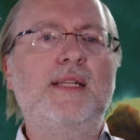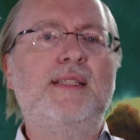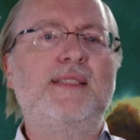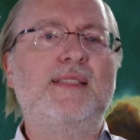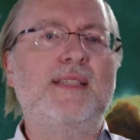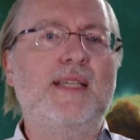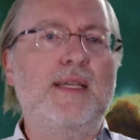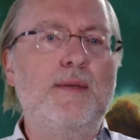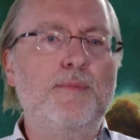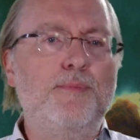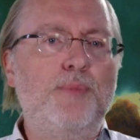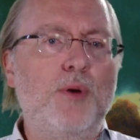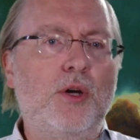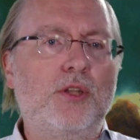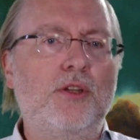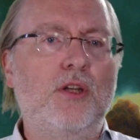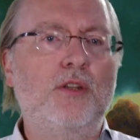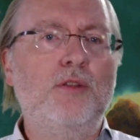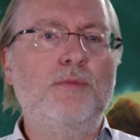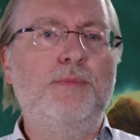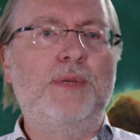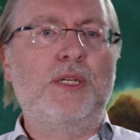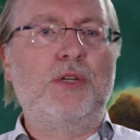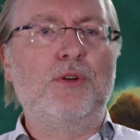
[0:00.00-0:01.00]
It's
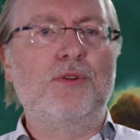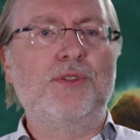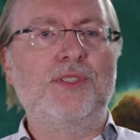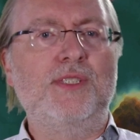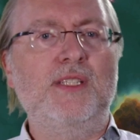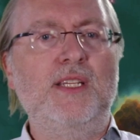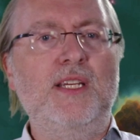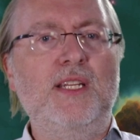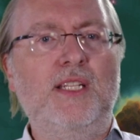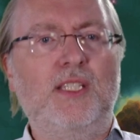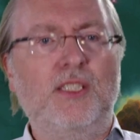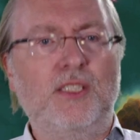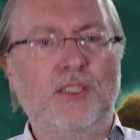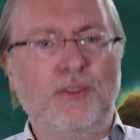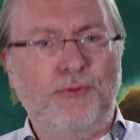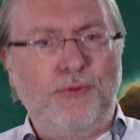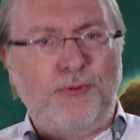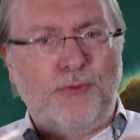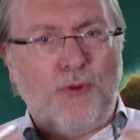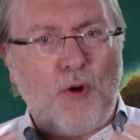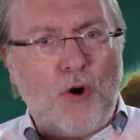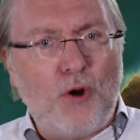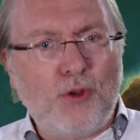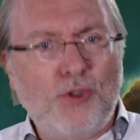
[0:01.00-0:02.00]
important because it
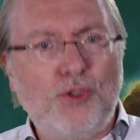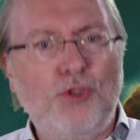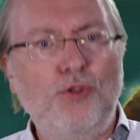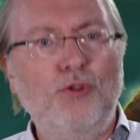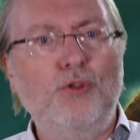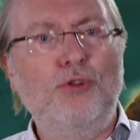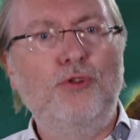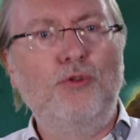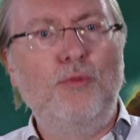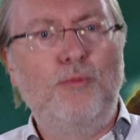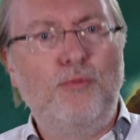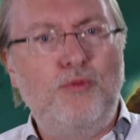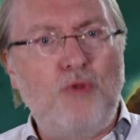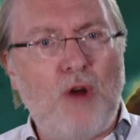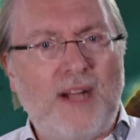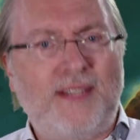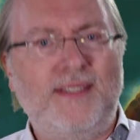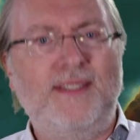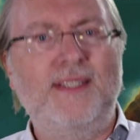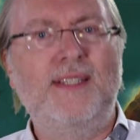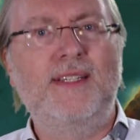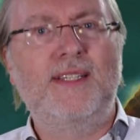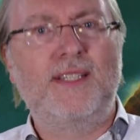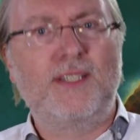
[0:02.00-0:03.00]
forces you to
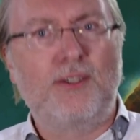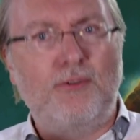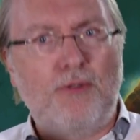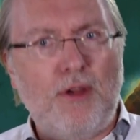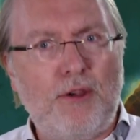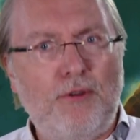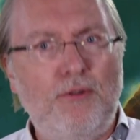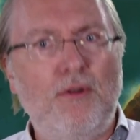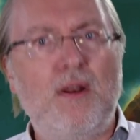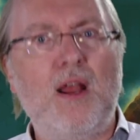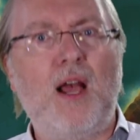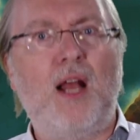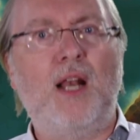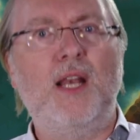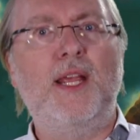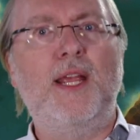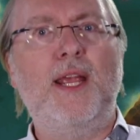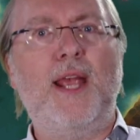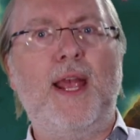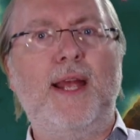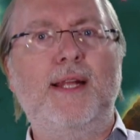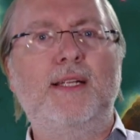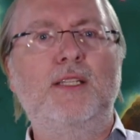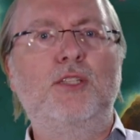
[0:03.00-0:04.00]
practice
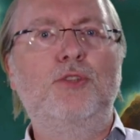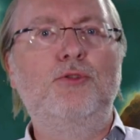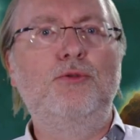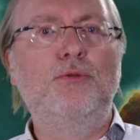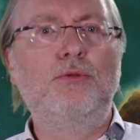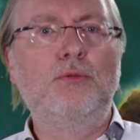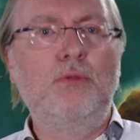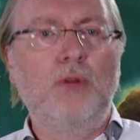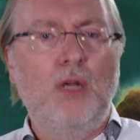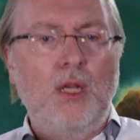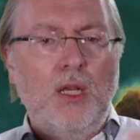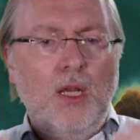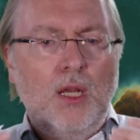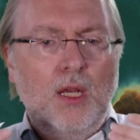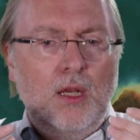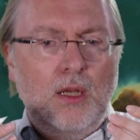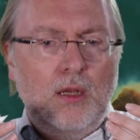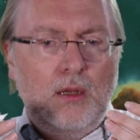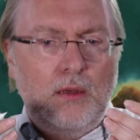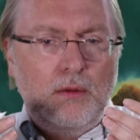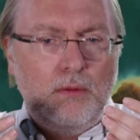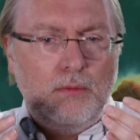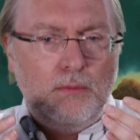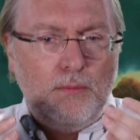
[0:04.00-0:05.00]
regularly and to
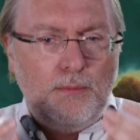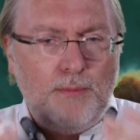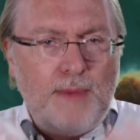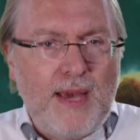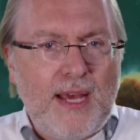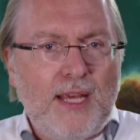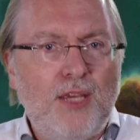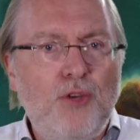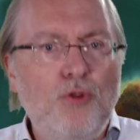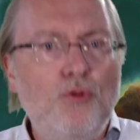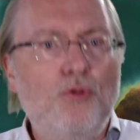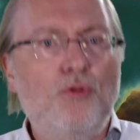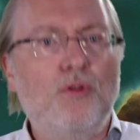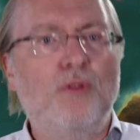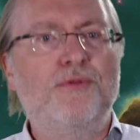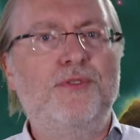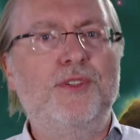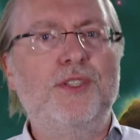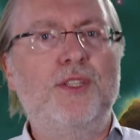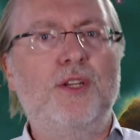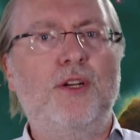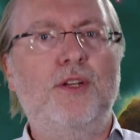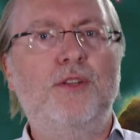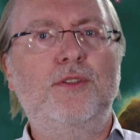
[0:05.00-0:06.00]
make you
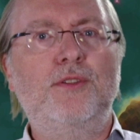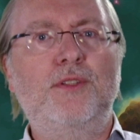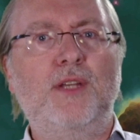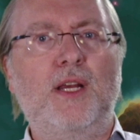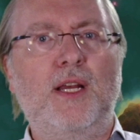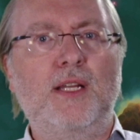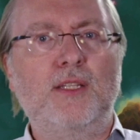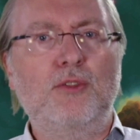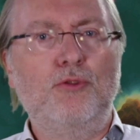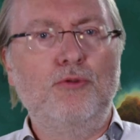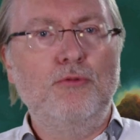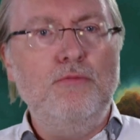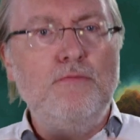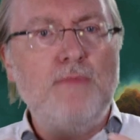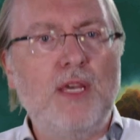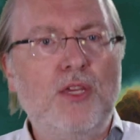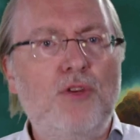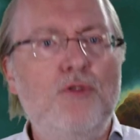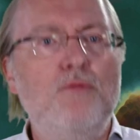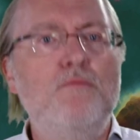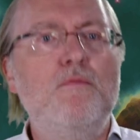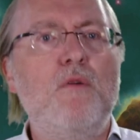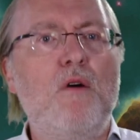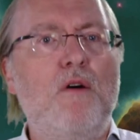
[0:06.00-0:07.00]
confident and to
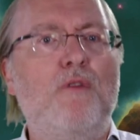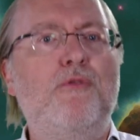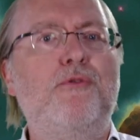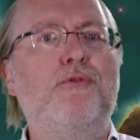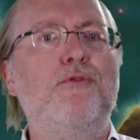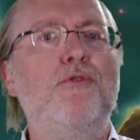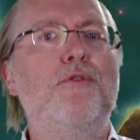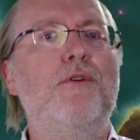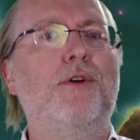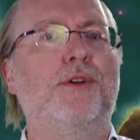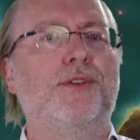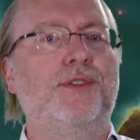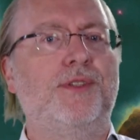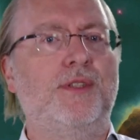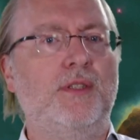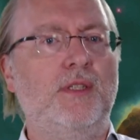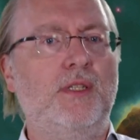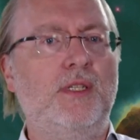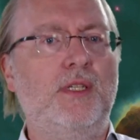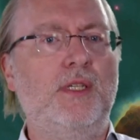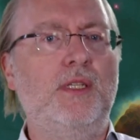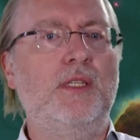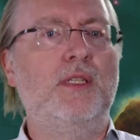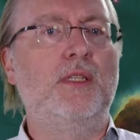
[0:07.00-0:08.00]
make you more fluent
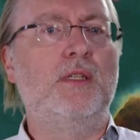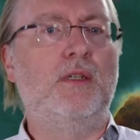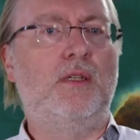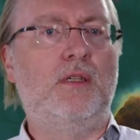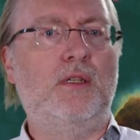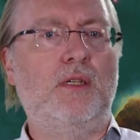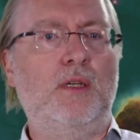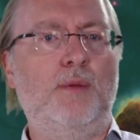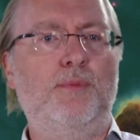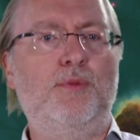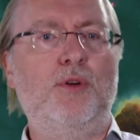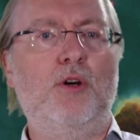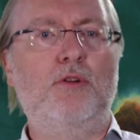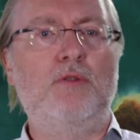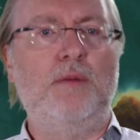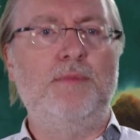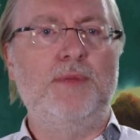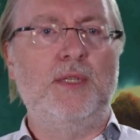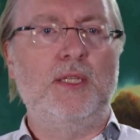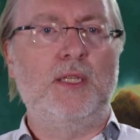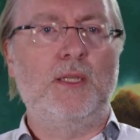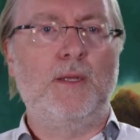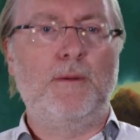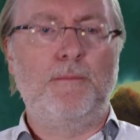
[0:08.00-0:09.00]
in
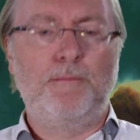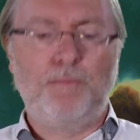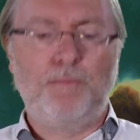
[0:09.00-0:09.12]
programming.